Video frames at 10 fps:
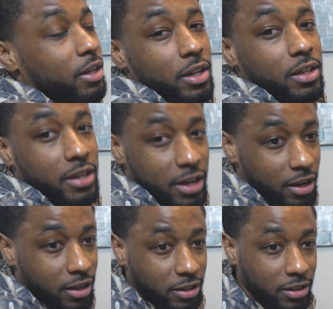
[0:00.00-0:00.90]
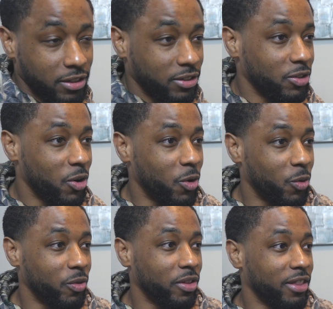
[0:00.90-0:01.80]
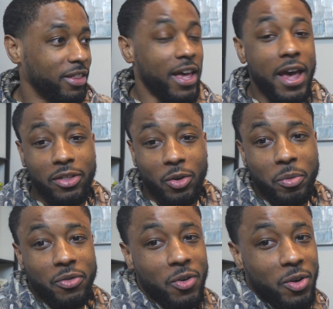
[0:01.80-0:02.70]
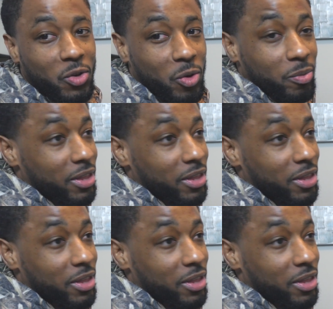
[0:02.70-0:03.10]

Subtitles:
Yeah, so that threw me for a loop.